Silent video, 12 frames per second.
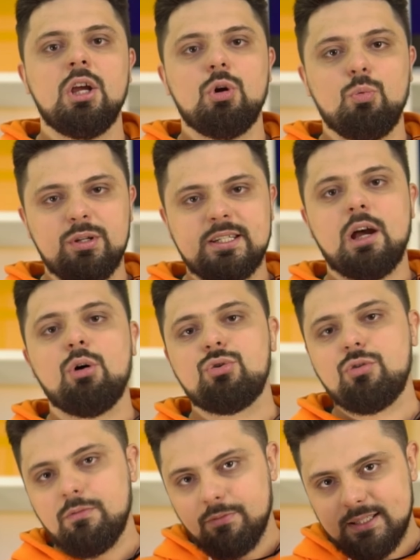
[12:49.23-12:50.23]
without
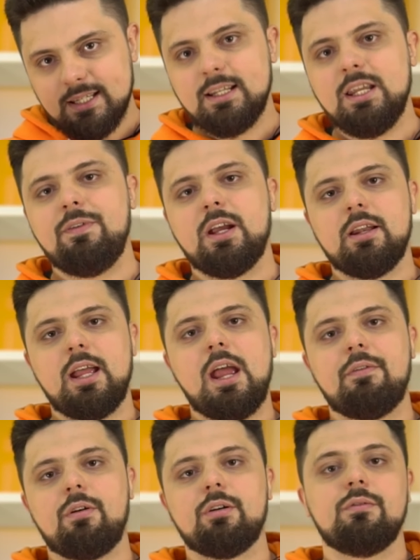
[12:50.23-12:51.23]
significant
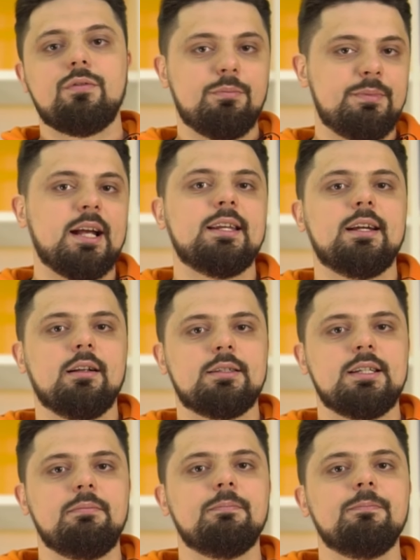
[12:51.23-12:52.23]
effort from technical team.